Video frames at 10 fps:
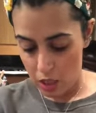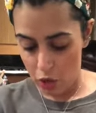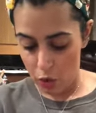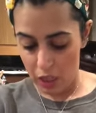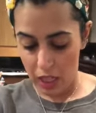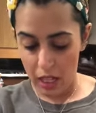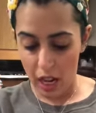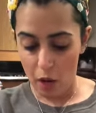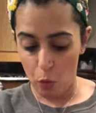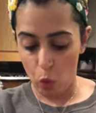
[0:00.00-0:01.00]
Okay,
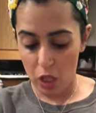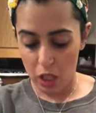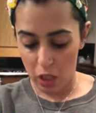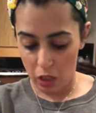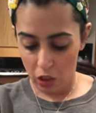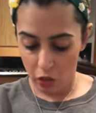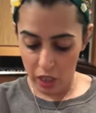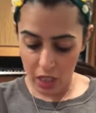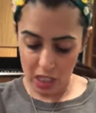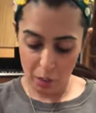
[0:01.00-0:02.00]
and what other
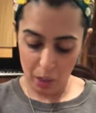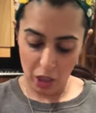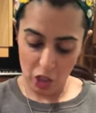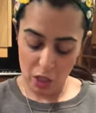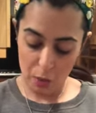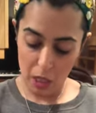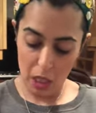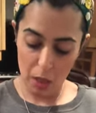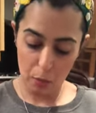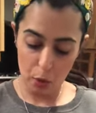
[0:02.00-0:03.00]
ingredients am I going to
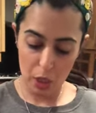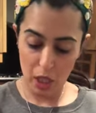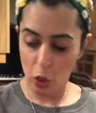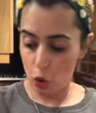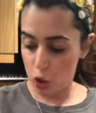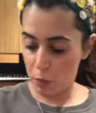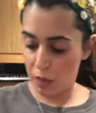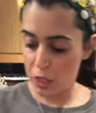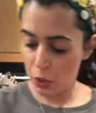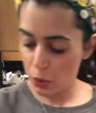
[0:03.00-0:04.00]
be putting onto my
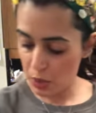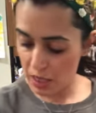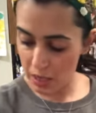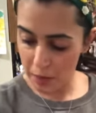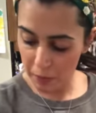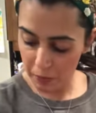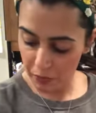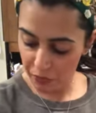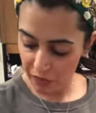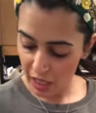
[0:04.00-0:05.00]
toast?
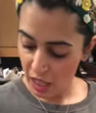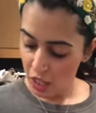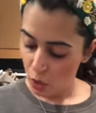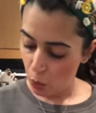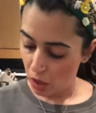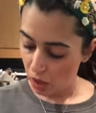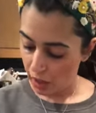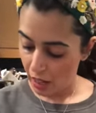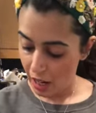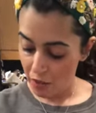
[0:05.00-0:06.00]
Well, I
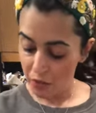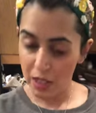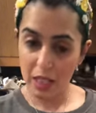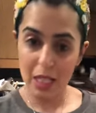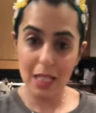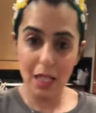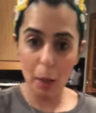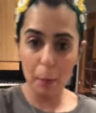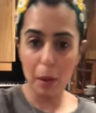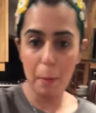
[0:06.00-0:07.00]
have
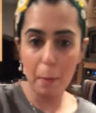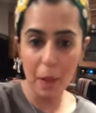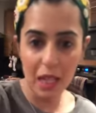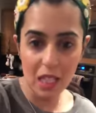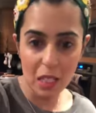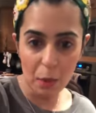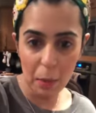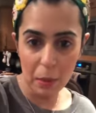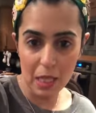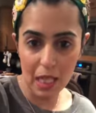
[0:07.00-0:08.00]
some mixed
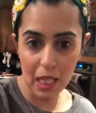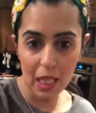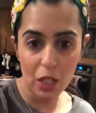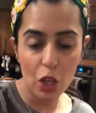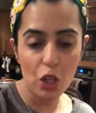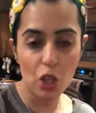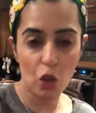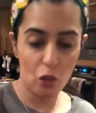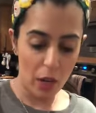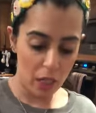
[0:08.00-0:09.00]
peppers here. So
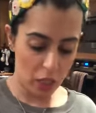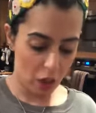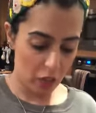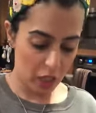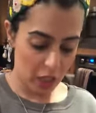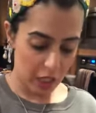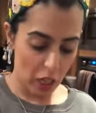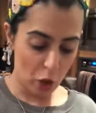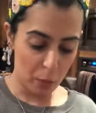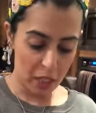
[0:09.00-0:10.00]
red, green, and
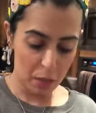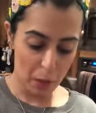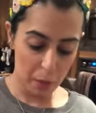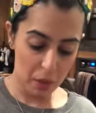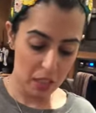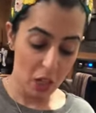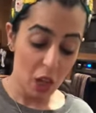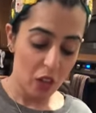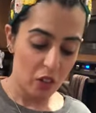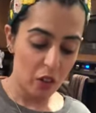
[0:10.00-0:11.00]
yellow mixed peppers.
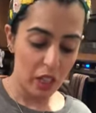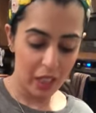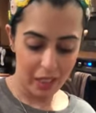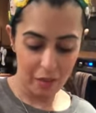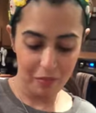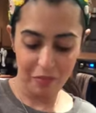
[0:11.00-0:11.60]
Really,